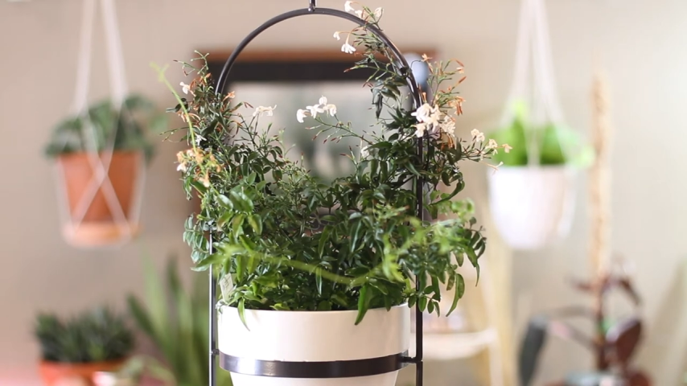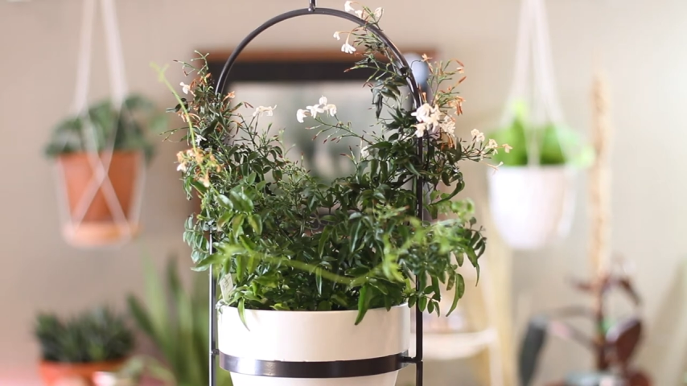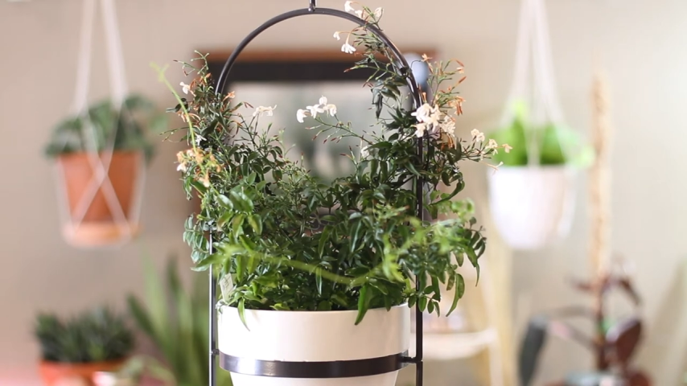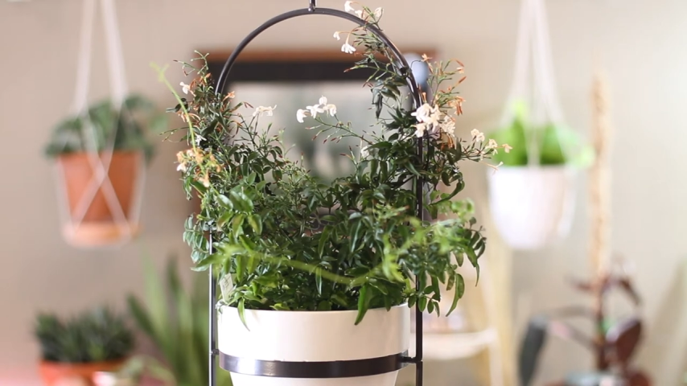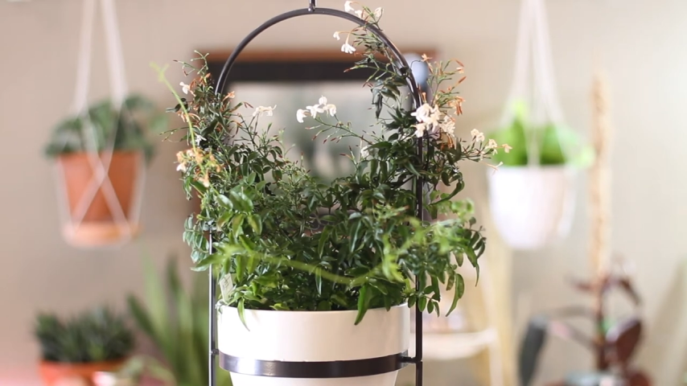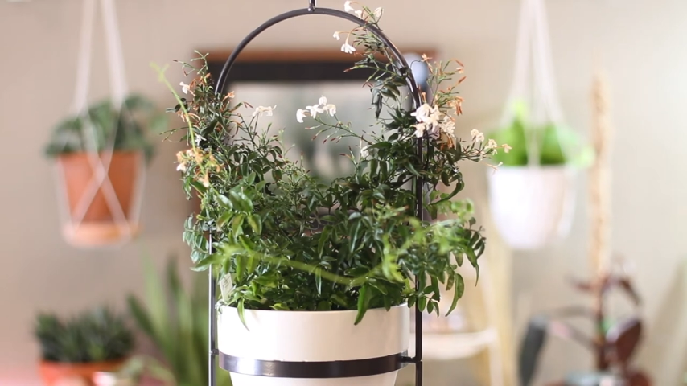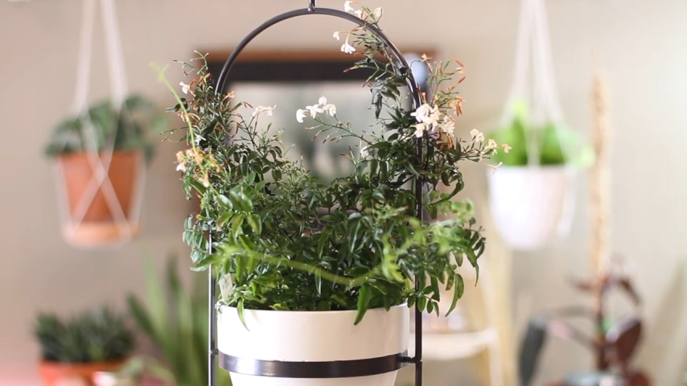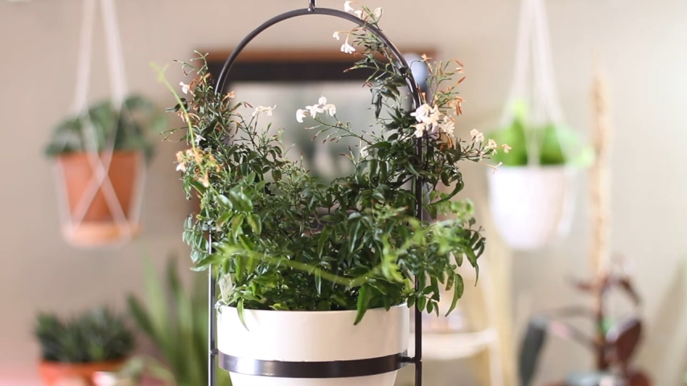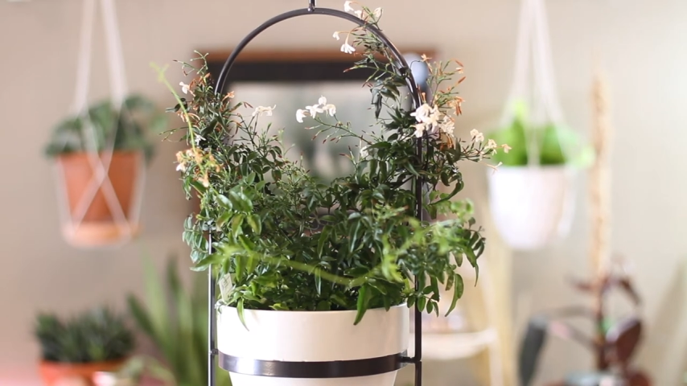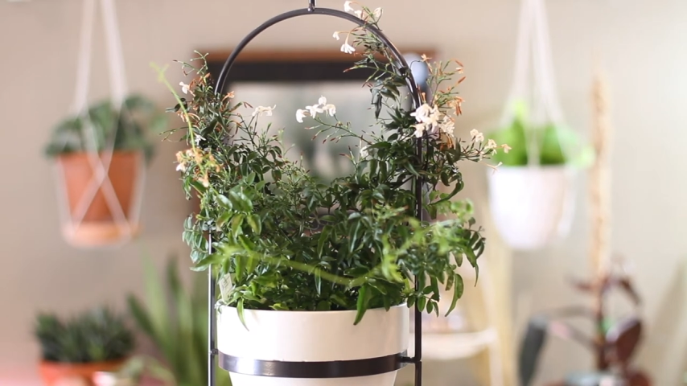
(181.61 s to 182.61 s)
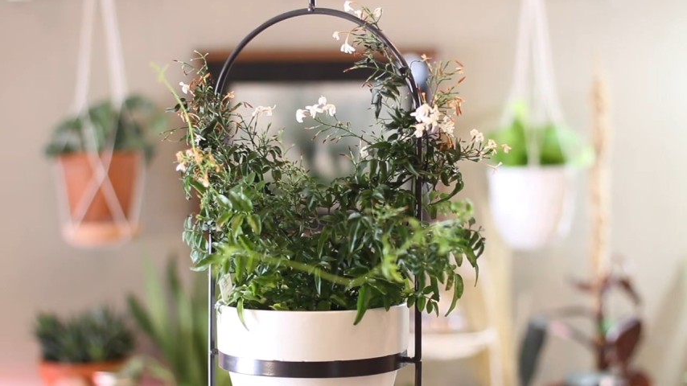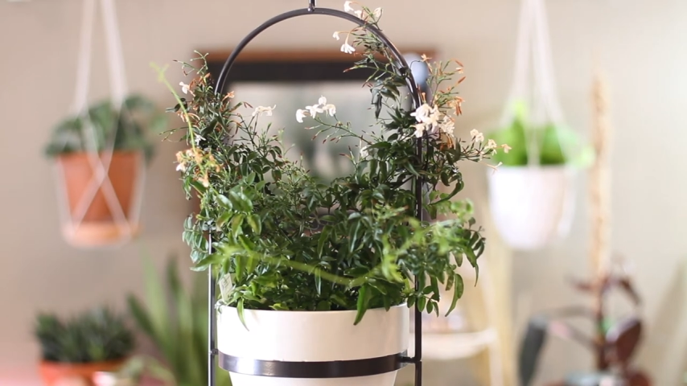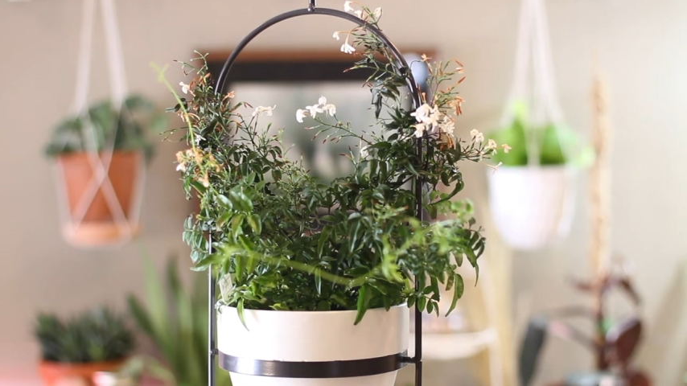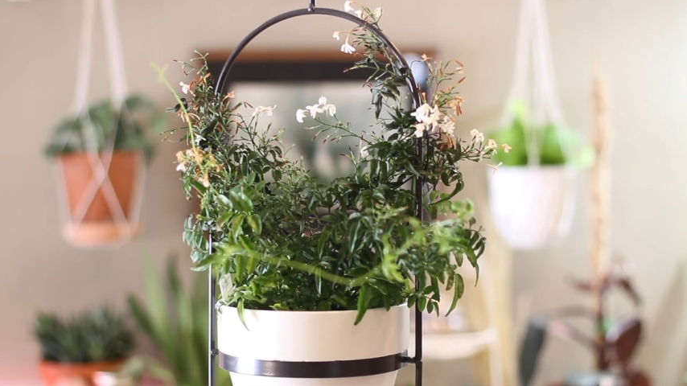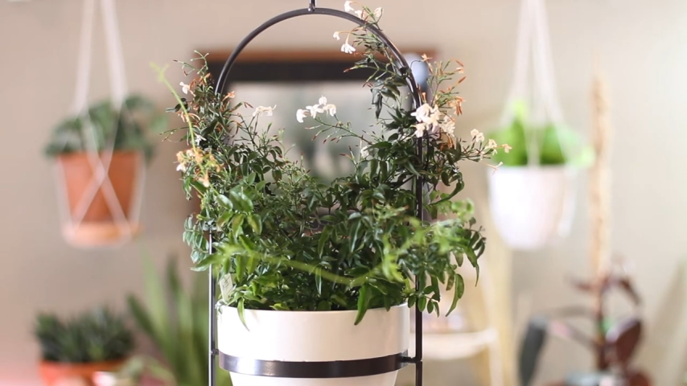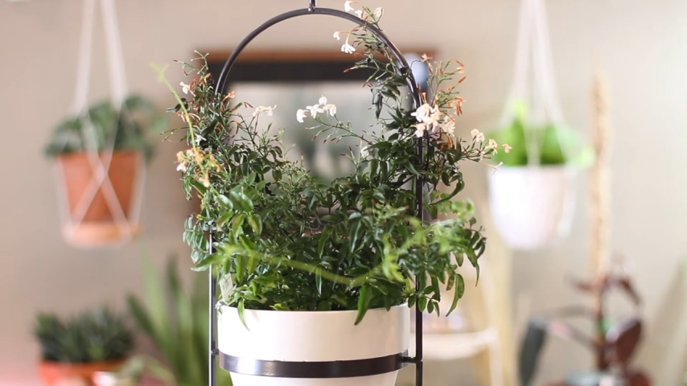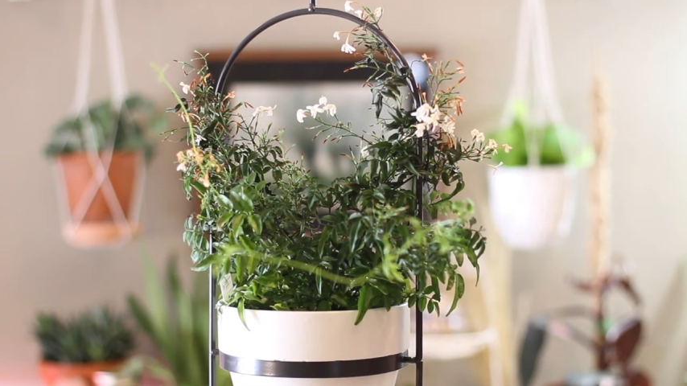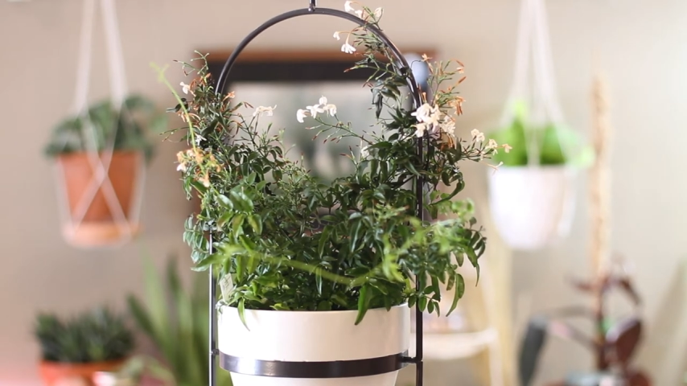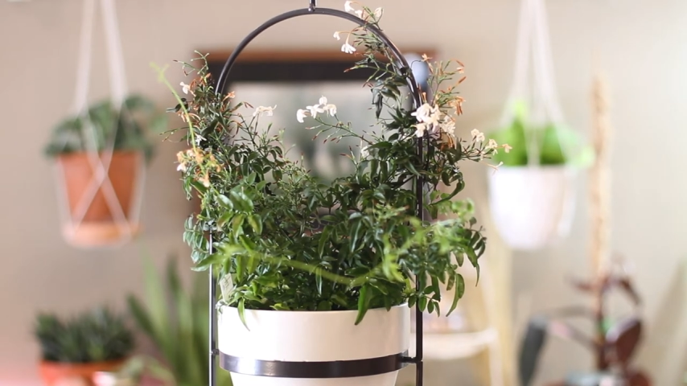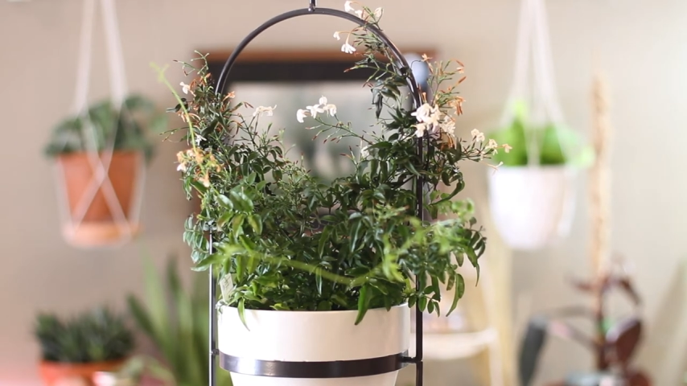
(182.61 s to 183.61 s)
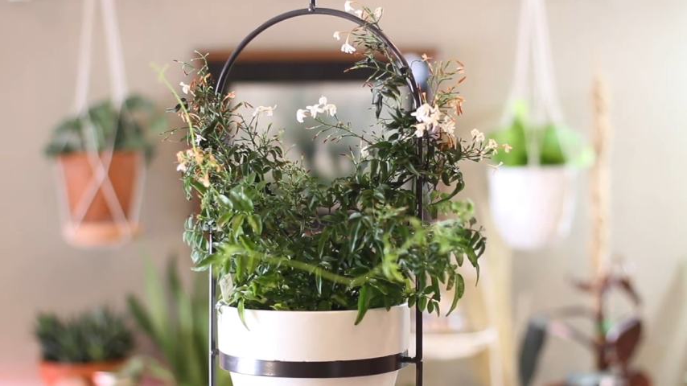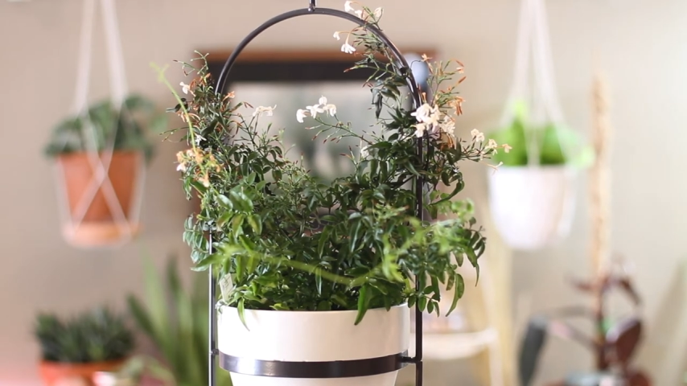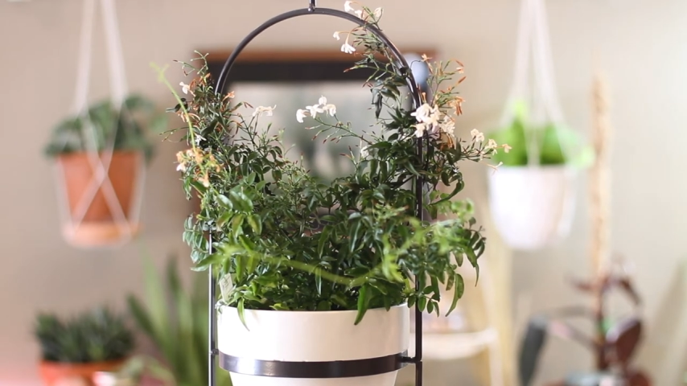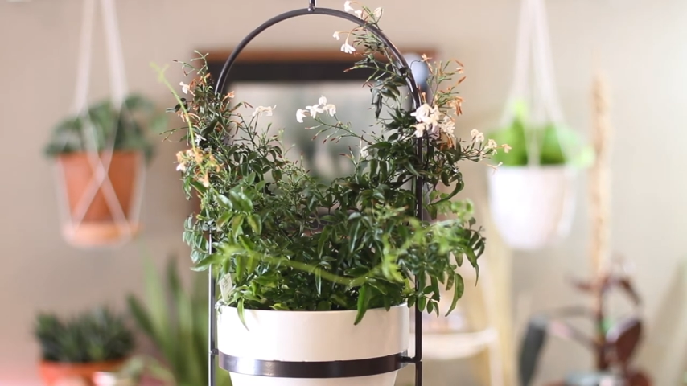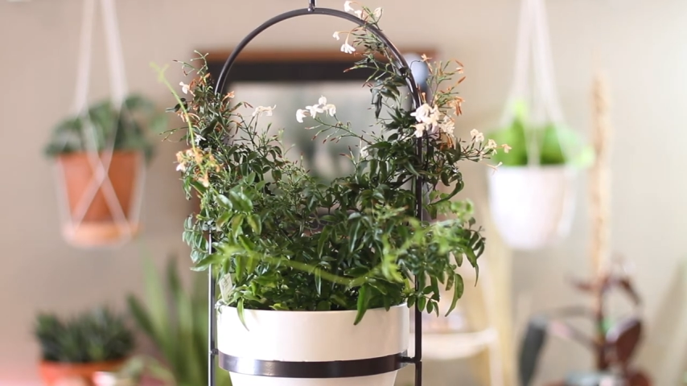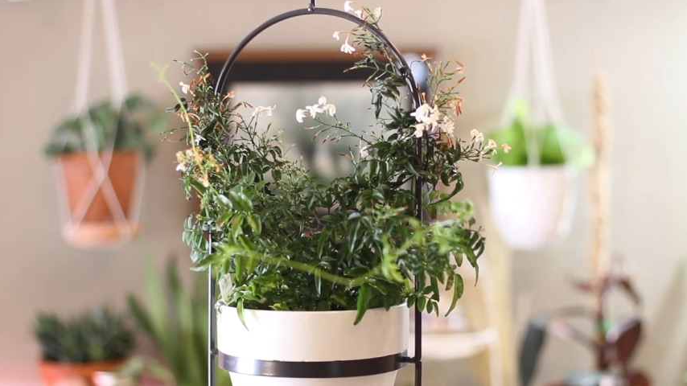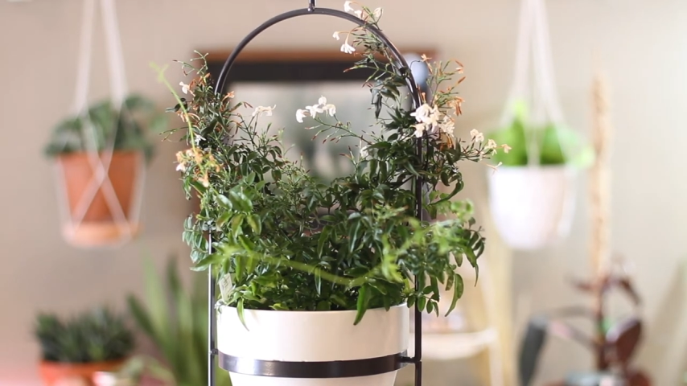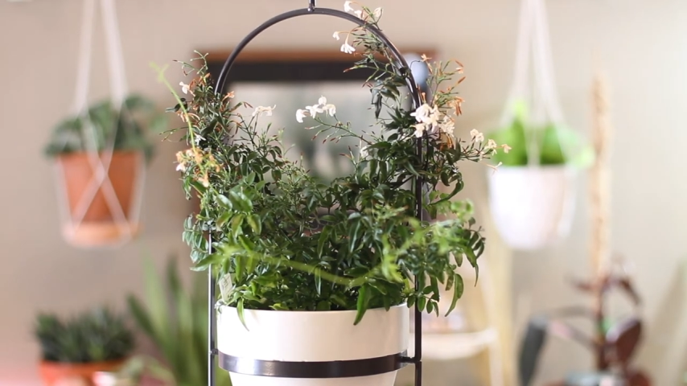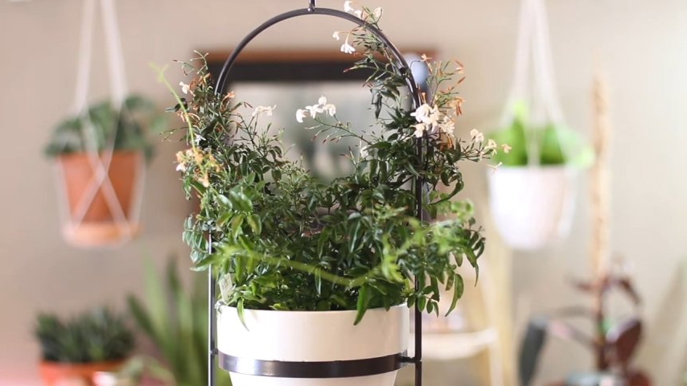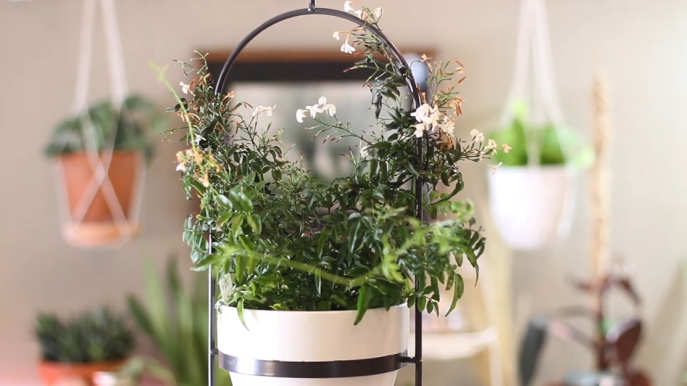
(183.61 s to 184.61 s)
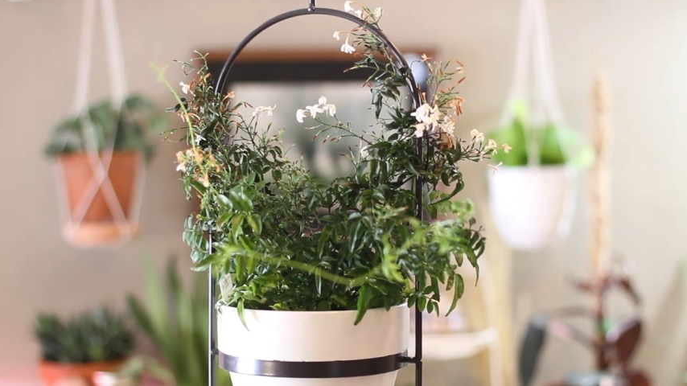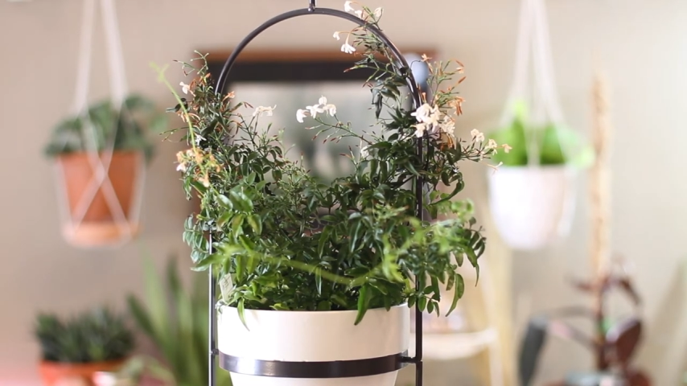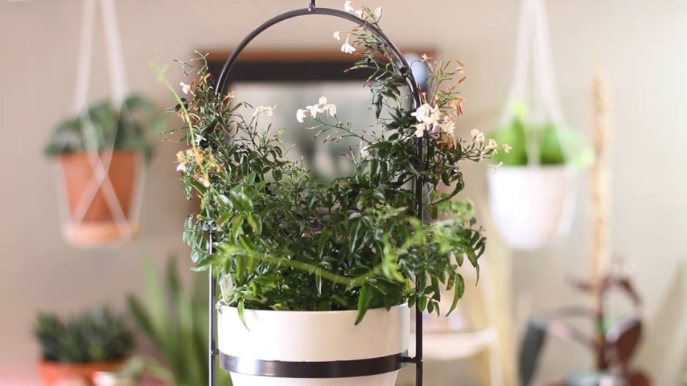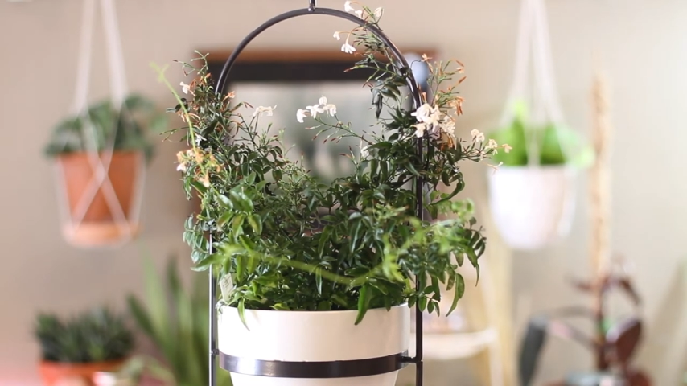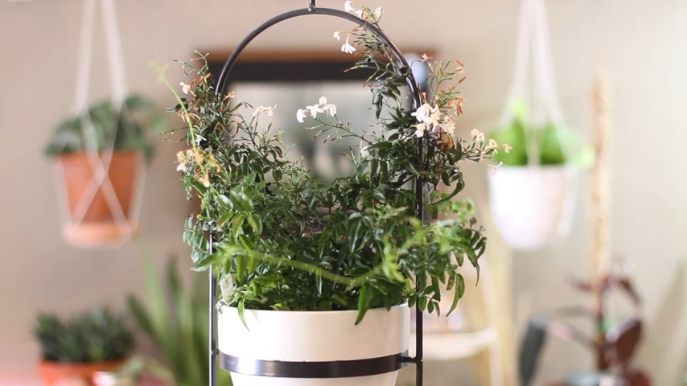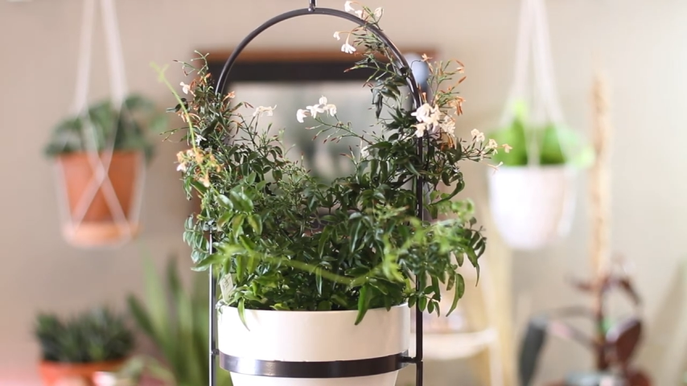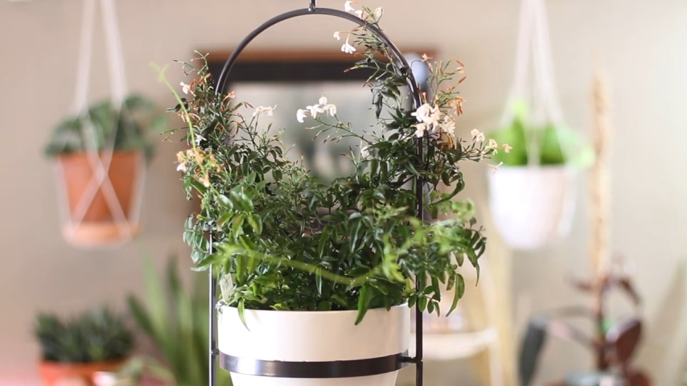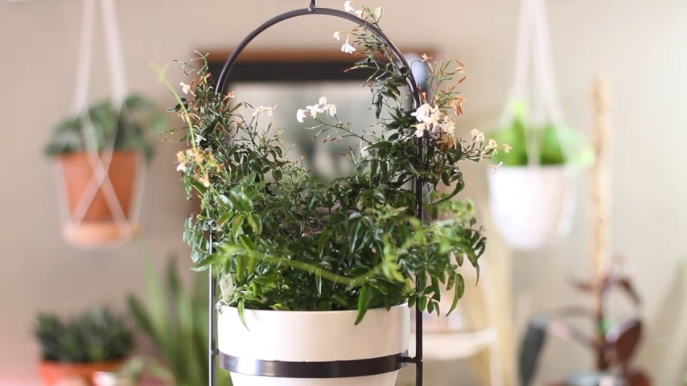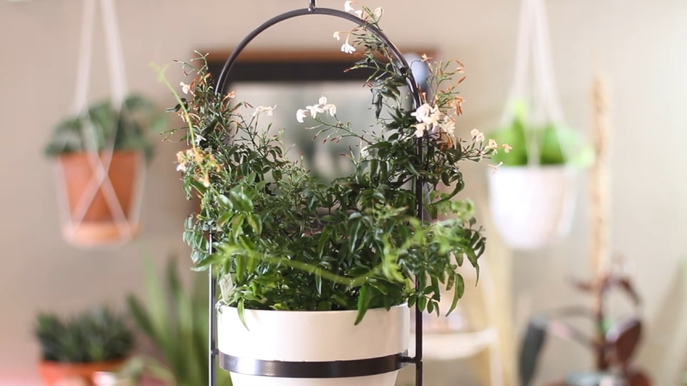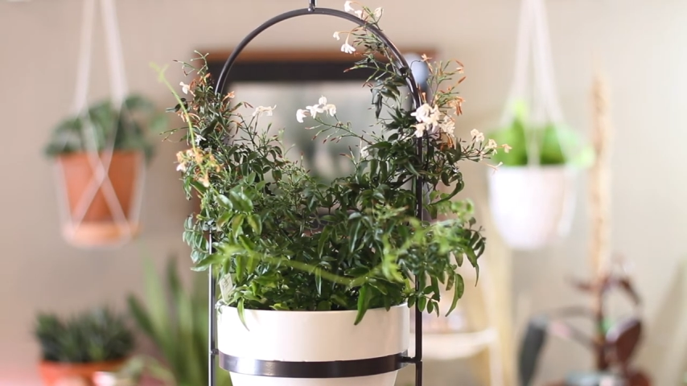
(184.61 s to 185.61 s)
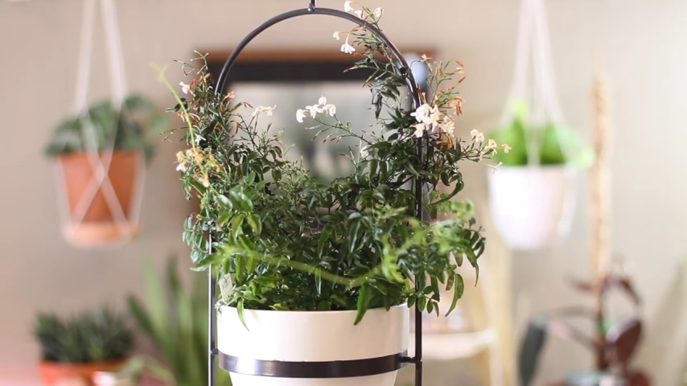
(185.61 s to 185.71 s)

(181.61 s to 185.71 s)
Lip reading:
Nobody's mouth can be seen.